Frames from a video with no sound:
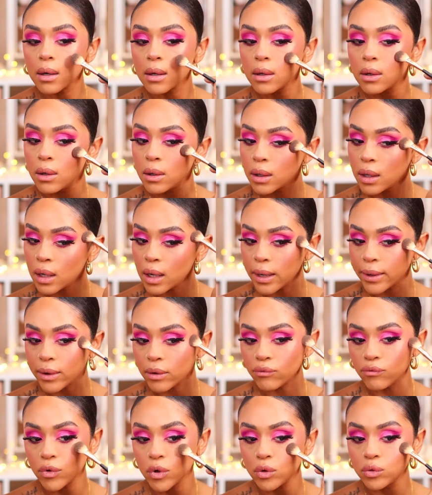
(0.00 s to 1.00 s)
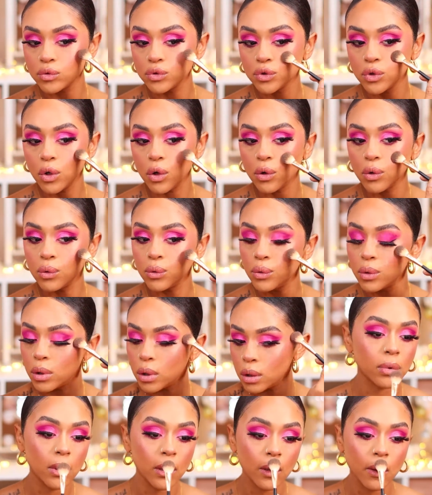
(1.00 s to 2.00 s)
Looking like a rose gold.
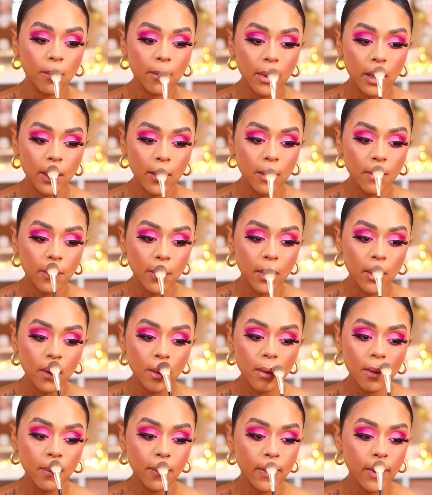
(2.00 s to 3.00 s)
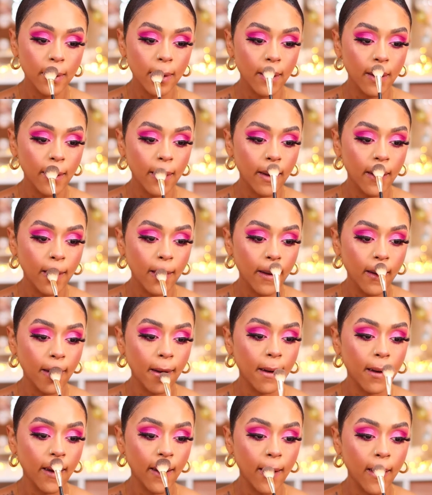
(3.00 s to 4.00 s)
Put it on my lip a little bit.
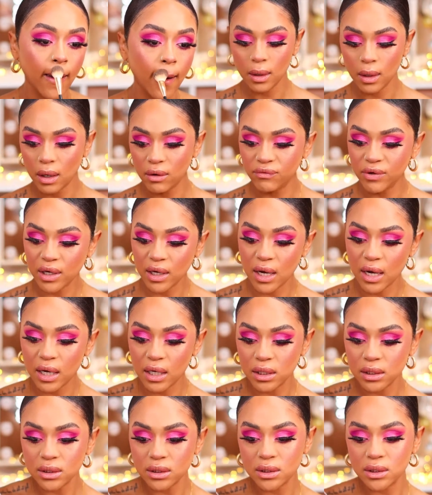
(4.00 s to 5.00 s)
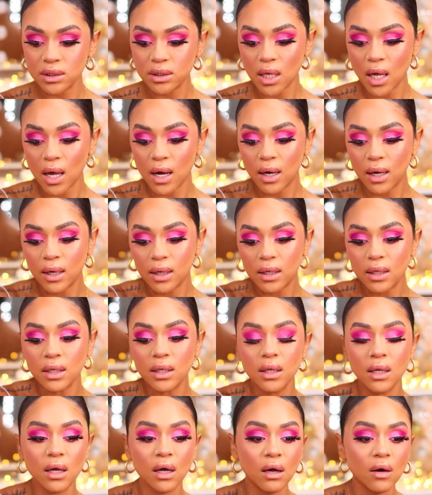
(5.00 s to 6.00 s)
Love it, guys.
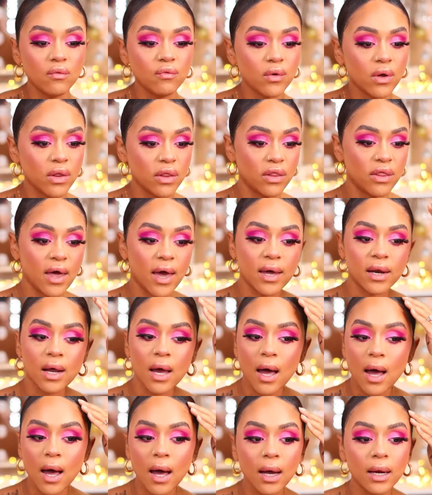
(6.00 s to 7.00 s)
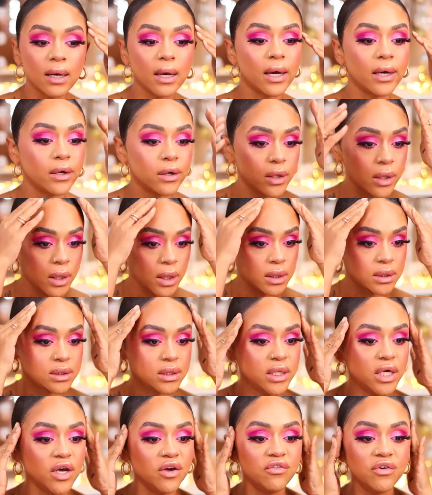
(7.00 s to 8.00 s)
Love that highlighter is
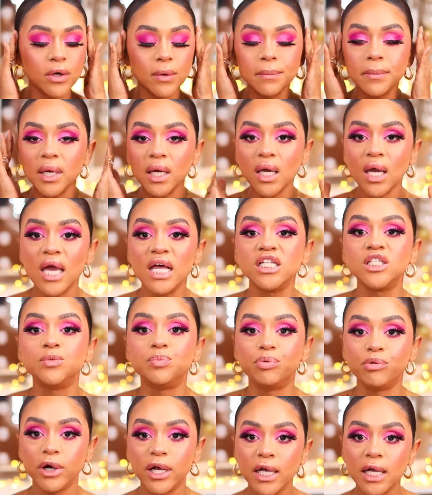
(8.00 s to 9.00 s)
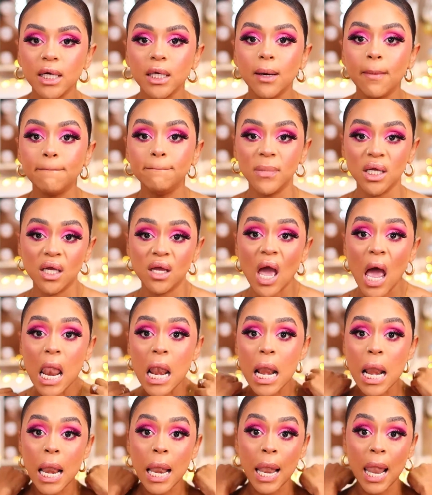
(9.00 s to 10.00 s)
giving me. It's bringing me
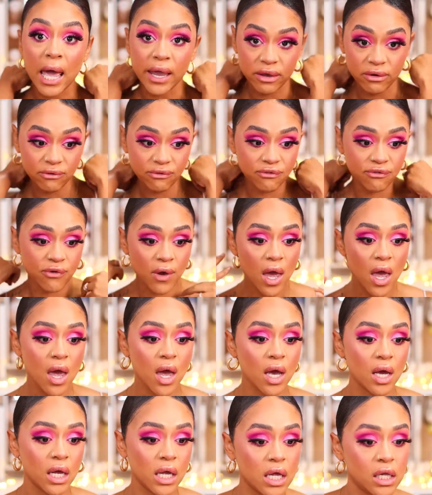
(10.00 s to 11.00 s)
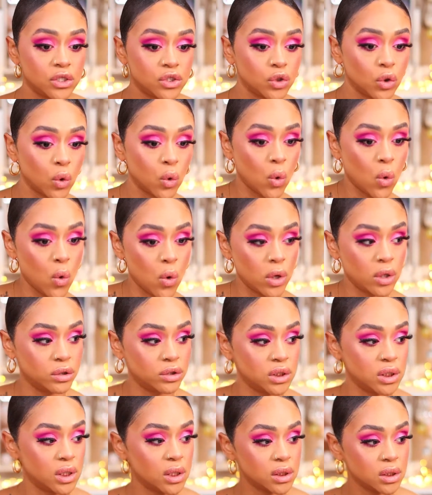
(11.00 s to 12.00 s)
life. It's
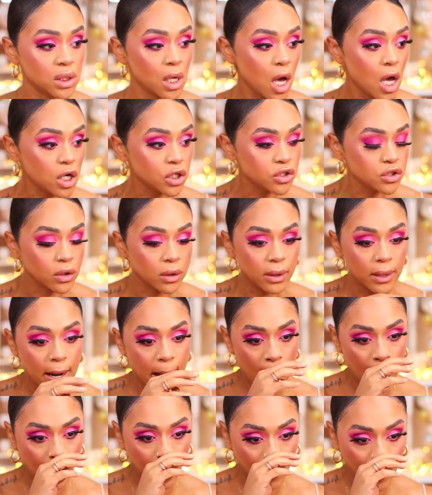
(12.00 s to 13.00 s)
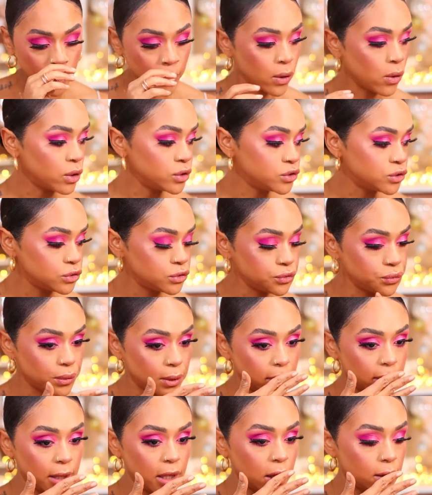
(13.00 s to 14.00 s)
gorgeous. So now we're going to do
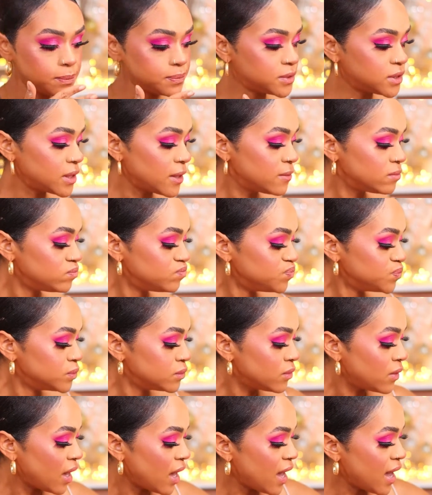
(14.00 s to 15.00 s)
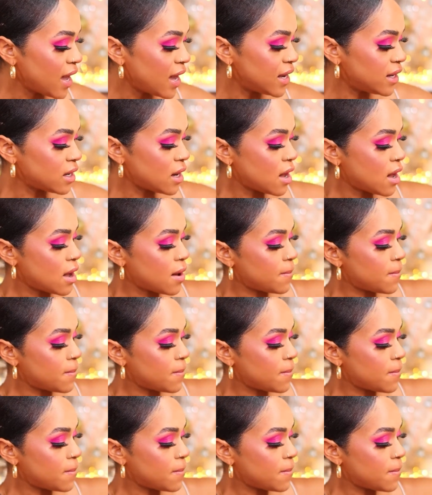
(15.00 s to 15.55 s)
our lips. And